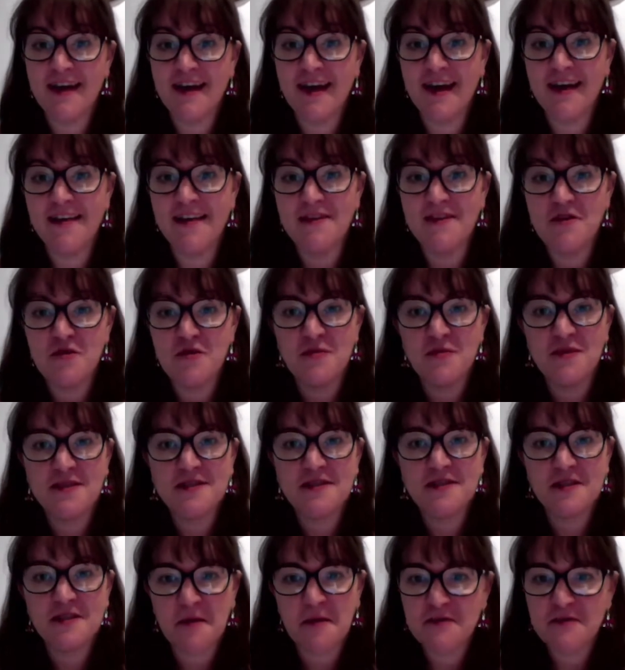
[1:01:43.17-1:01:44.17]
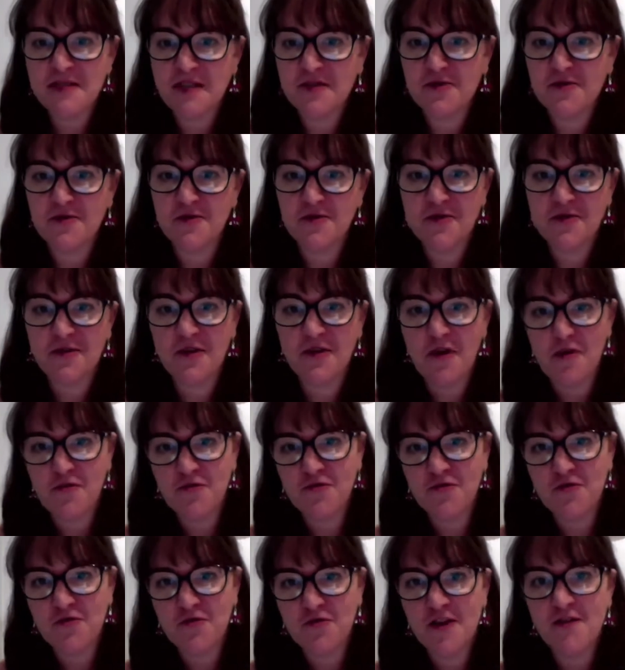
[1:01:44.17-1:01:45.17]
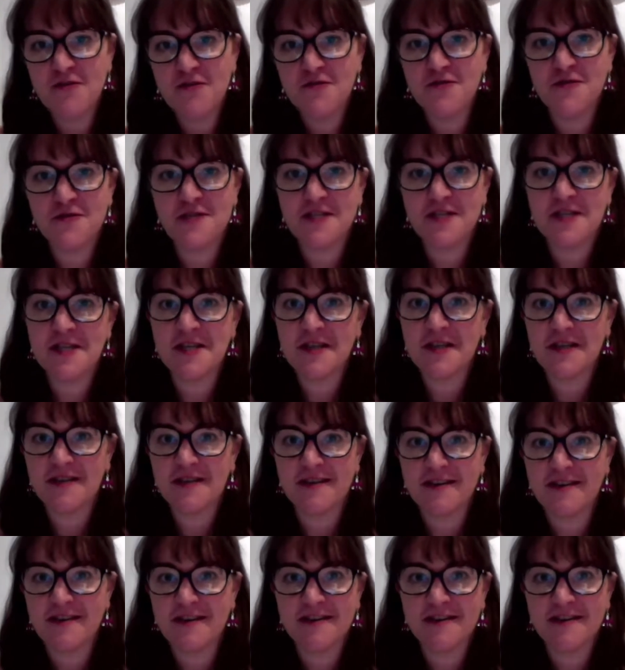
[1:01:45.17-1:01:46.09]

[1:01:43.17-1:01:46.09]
and they're a bit skeptical, afraid of using